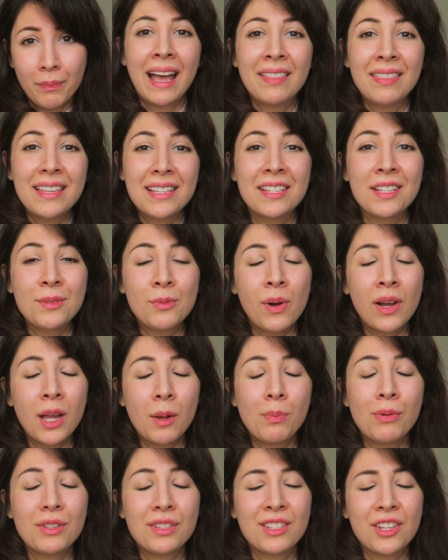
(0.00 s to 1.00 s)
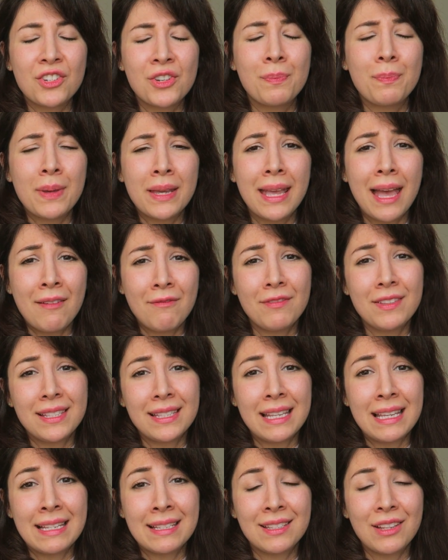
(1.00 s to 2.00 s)
And this is why I put such a big
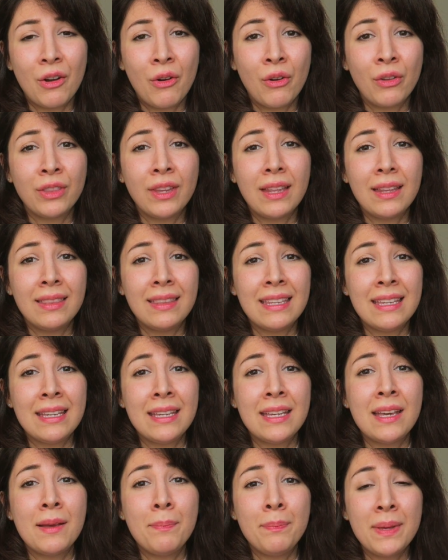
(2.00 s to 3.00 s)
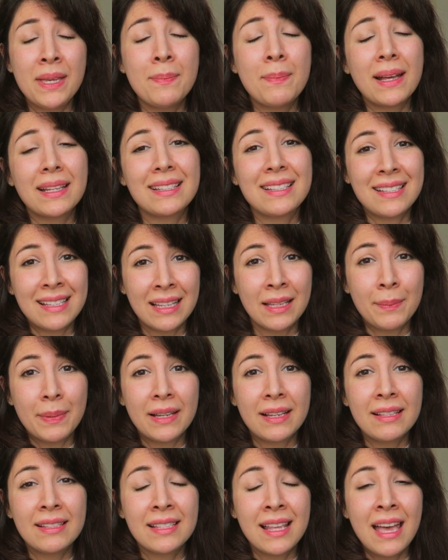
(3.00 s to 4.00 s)
emphasis on the BMAT
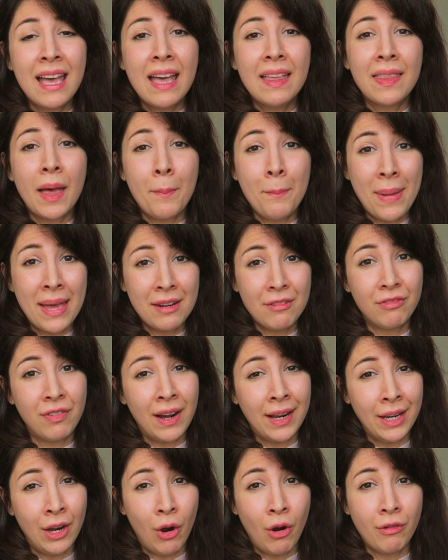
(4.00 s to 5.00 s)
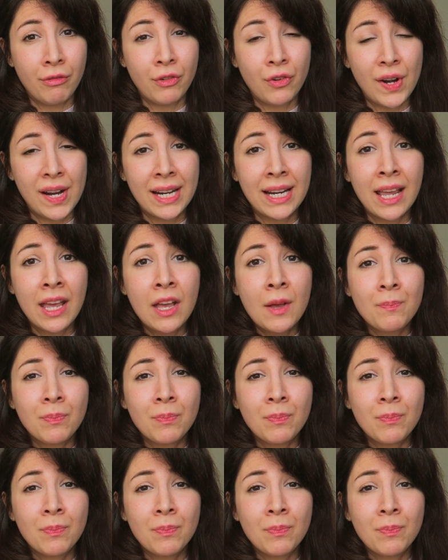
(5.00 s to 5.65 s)
syllabus that Medify are offering.